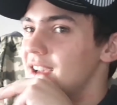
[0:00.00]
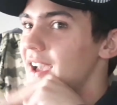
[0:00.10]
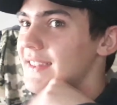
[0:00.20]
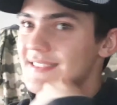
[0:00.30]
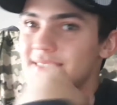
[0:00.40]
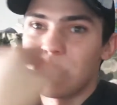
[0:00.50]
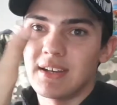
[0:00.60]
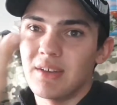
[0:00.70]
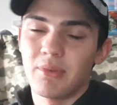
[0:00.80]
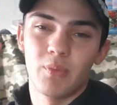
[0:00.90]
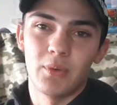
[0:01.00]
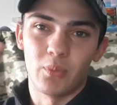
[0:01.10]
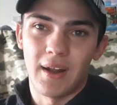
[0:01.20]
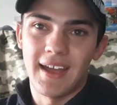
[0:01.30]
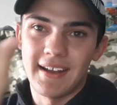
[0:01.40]
and this is my number one
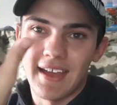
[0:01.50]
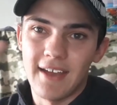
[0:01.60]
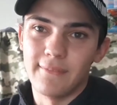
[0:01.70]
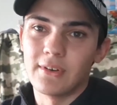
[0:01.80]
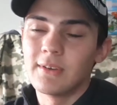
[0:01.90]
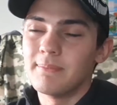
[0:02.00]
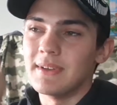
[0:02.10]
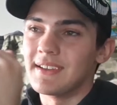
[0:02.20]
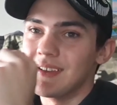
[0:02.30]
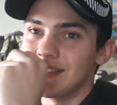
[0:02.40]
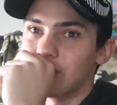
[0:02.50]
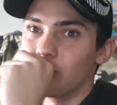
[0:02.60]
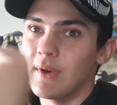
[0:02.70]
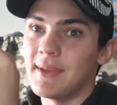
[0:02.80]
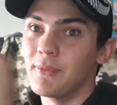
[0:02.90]
ride ever because it's
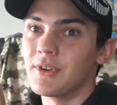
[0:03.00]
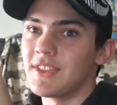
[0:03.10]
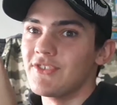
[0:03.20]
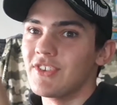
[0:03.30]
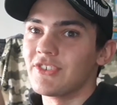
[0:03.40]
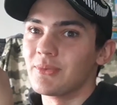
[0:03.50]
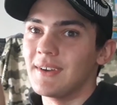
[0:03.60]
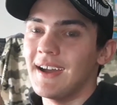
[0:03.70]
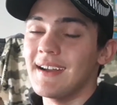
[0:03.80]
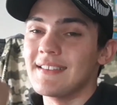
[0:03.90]
way more than just a ride.